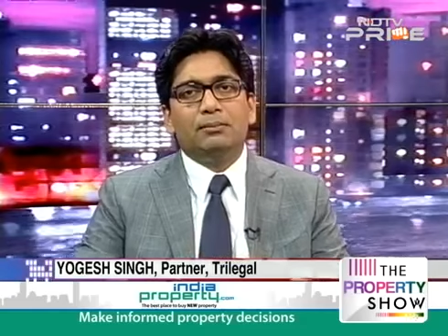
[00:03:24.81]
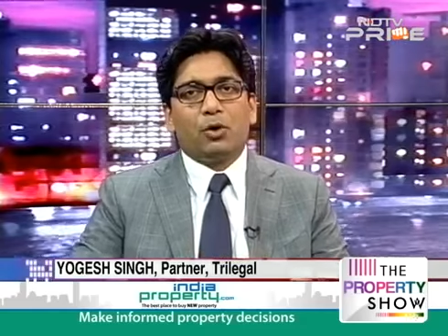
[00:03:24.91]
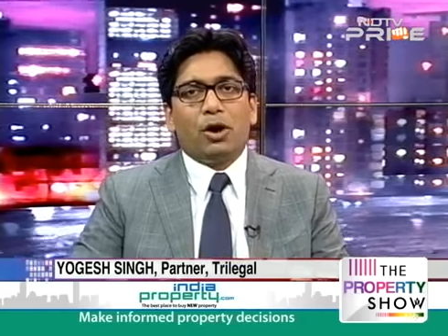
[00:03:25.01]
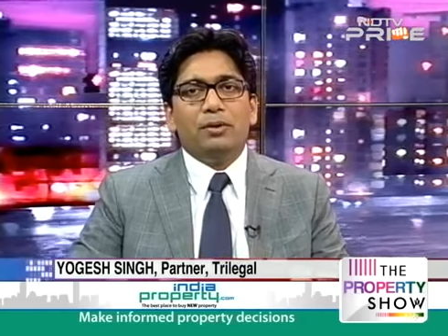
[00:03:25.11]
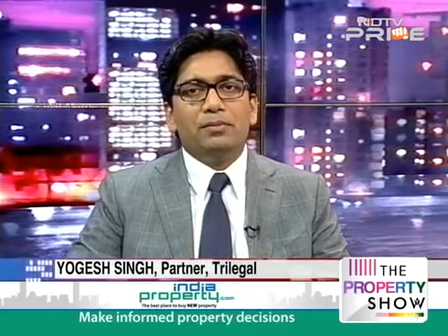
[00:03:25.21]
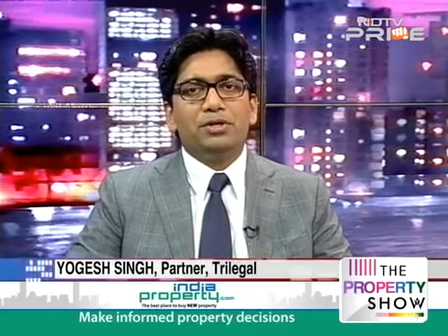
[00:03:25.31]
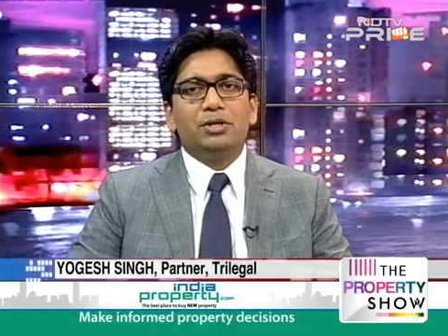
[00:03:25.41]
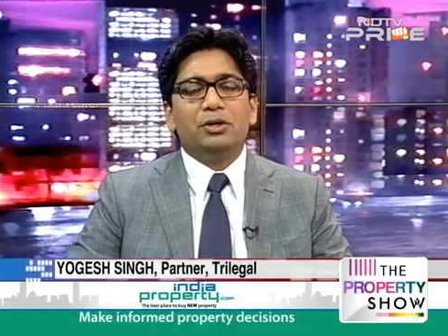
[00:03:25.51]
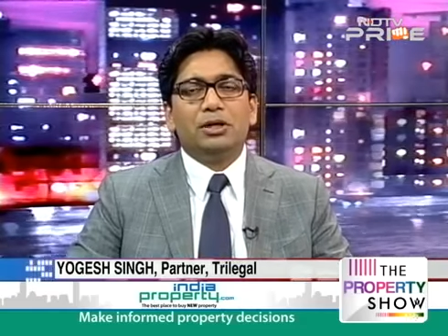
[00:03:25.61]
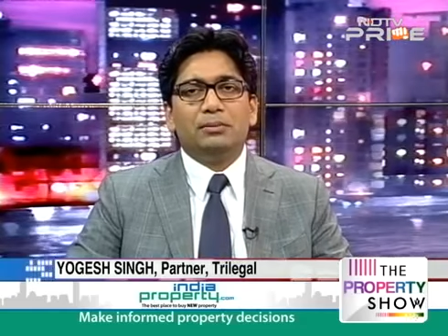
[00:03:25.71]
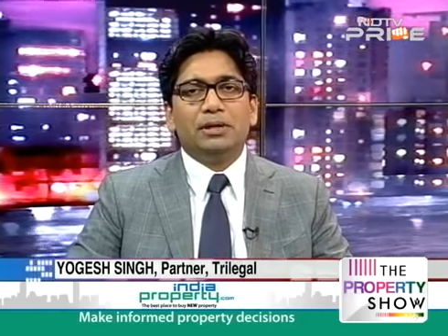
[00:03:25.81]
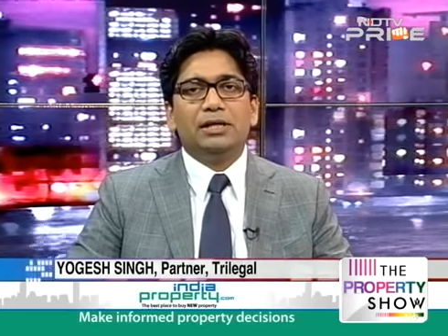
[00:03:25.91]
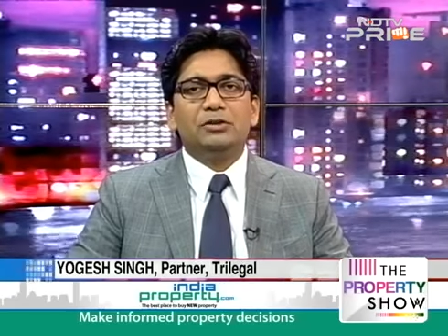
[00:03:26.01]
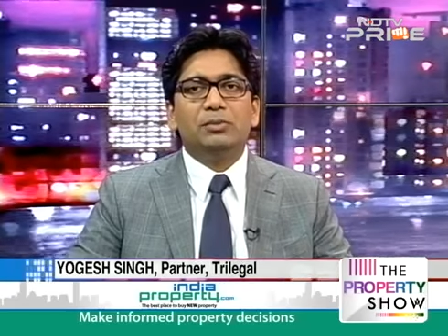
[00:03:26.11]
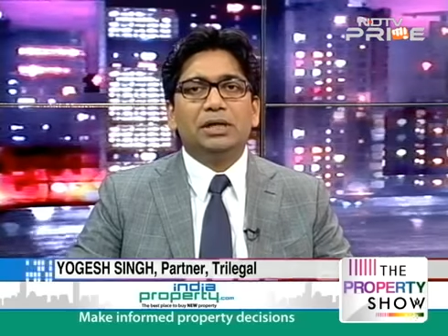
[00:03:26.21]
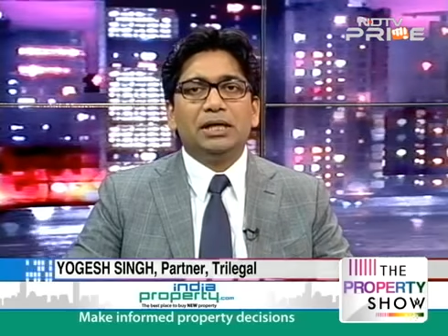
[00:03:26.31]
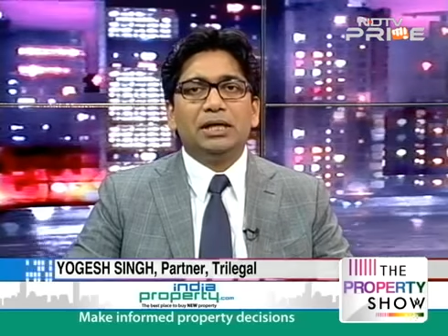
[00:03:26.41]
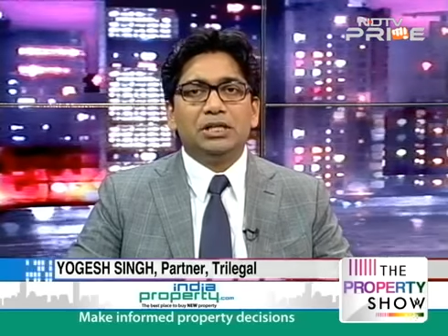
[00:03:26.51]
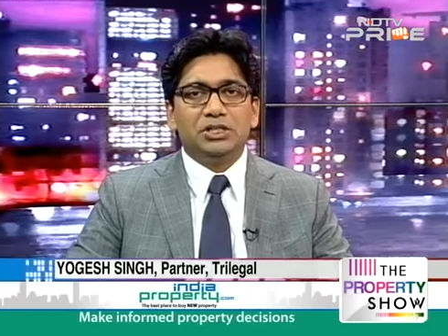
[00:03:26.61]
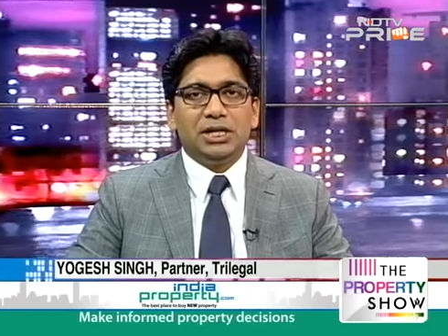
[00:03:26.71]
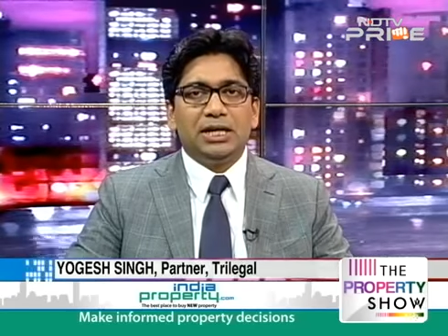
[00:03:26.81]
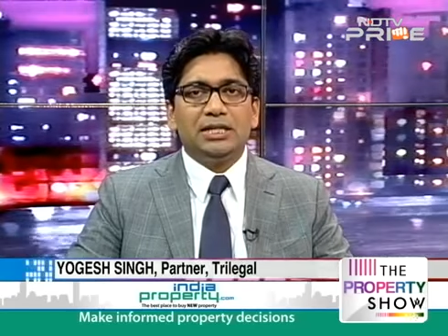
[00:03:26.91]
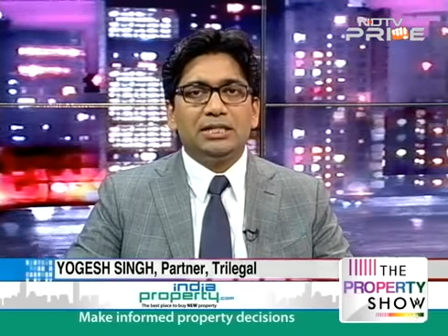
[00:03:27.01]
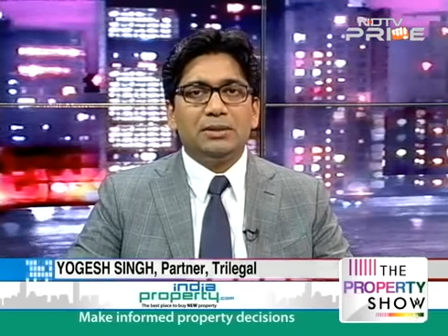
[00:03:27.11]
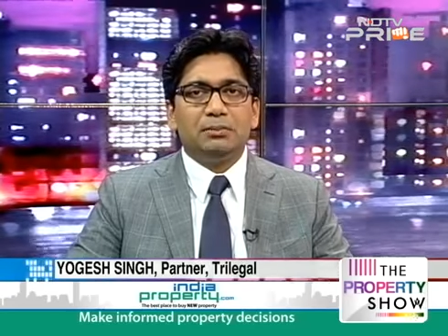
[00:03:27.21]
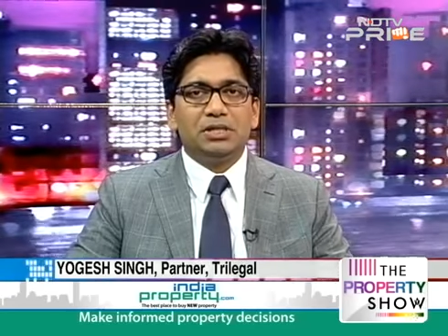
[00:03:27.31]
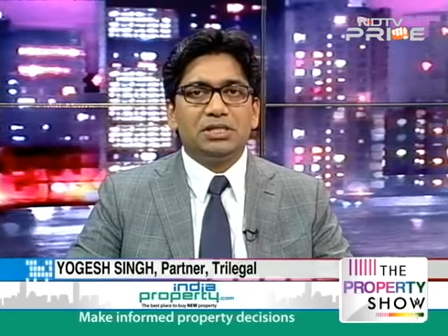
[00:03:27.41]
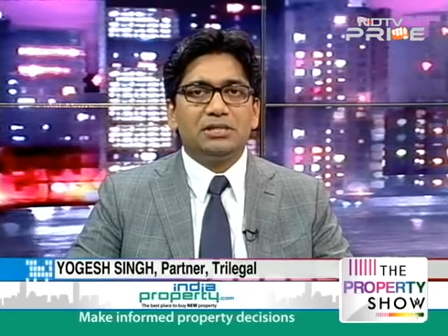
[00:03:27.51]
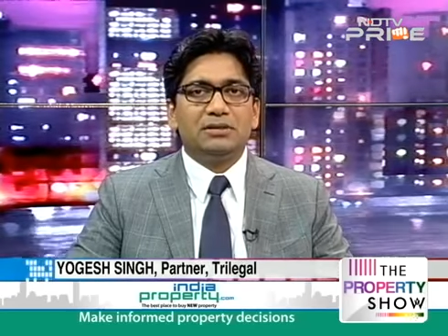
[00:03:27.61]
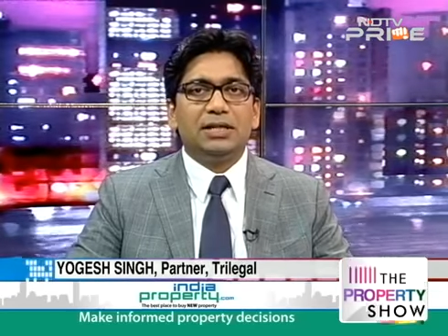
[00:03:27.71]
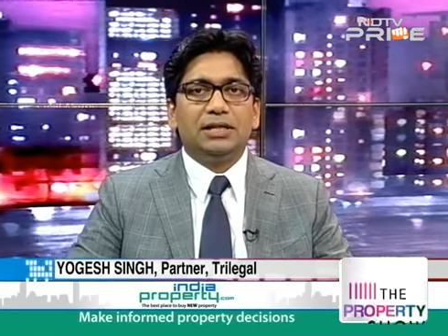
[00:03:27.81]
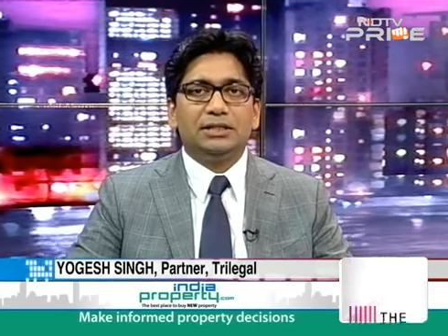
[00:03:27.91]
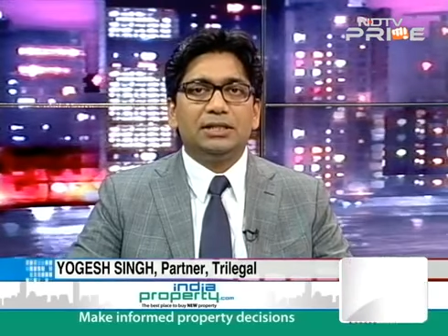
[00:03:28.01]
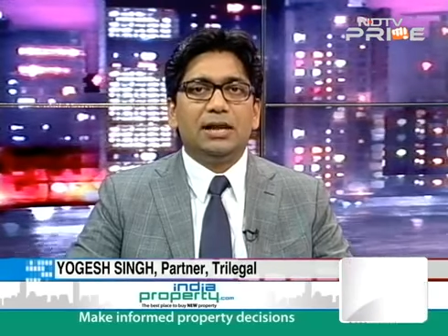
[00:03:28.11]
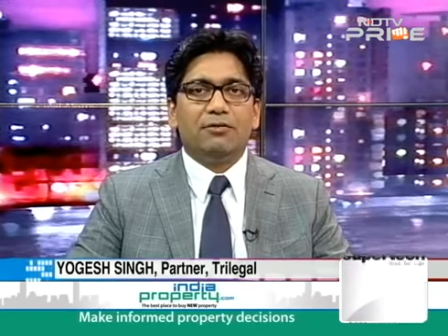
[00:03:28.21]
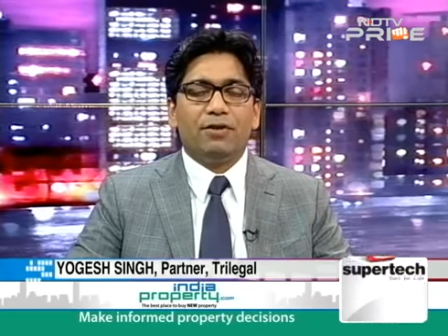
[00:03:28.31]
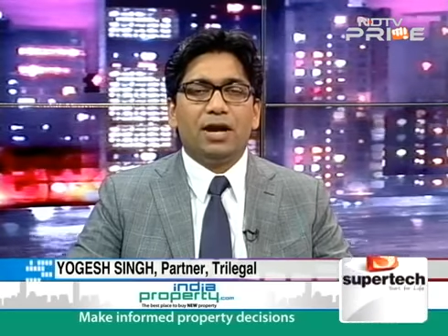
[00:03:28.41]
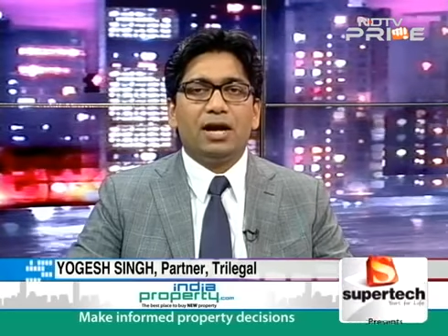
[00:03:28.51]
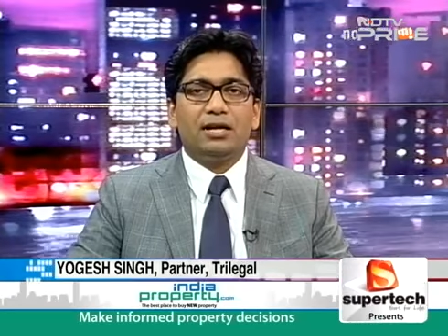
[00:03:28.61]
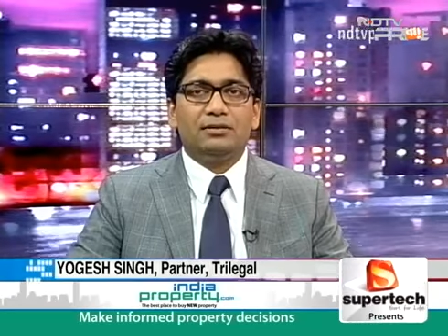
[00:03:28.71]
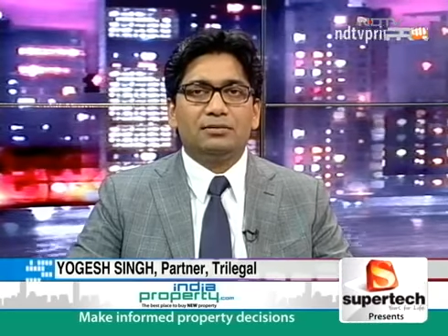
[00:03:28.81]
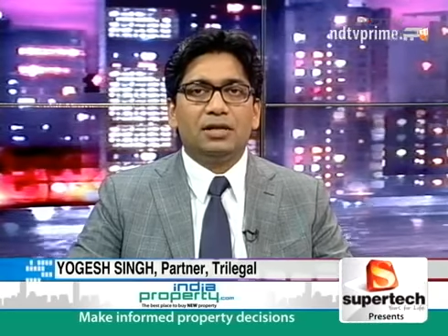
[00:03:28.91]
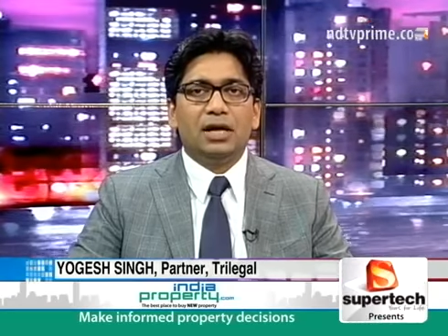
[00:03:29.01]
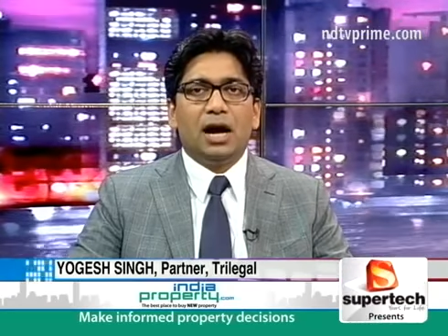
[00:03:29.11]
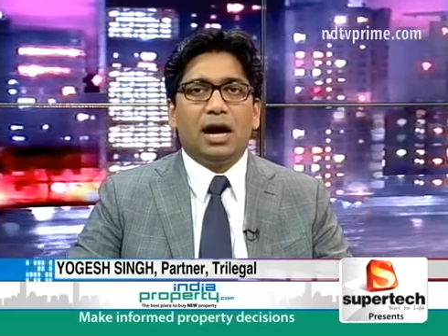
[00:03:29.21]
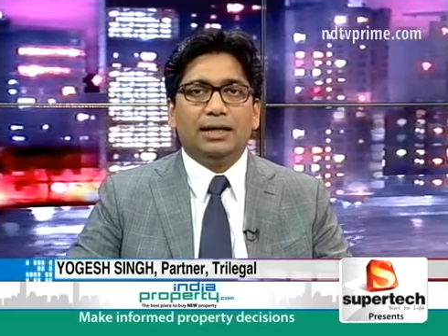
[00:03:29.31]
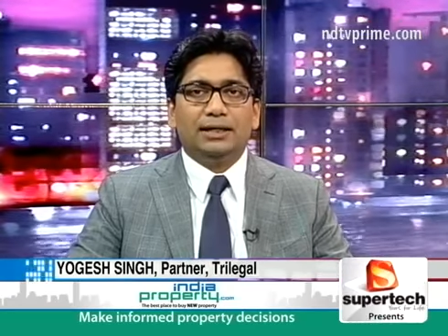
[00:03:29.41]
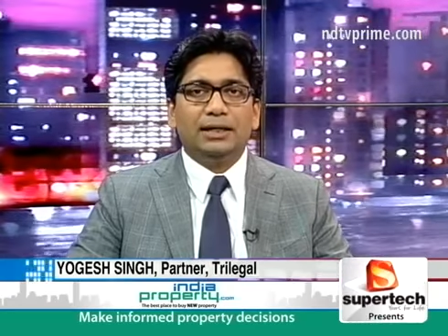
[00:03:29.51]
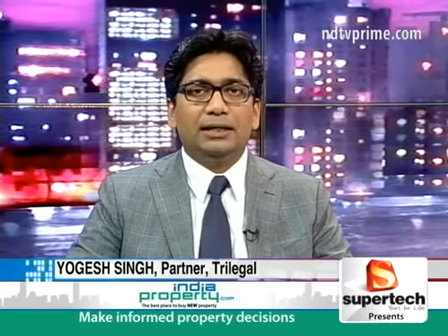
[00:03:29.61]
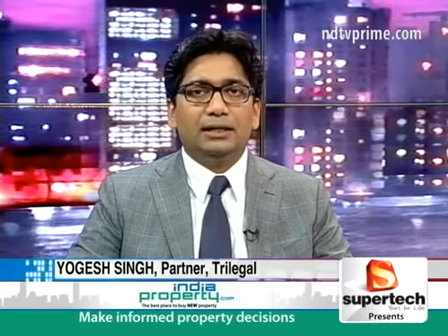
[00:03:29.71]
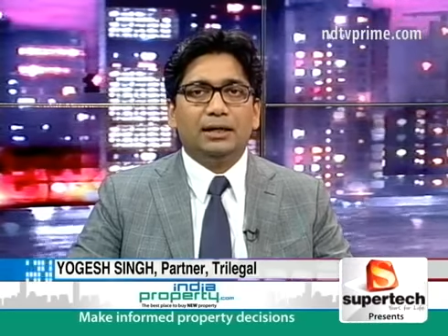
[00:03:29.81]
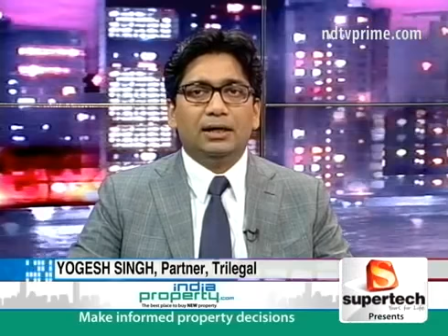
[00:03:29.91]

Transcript: prohibition on the builders making a change and purchasing additional FAR is, I think,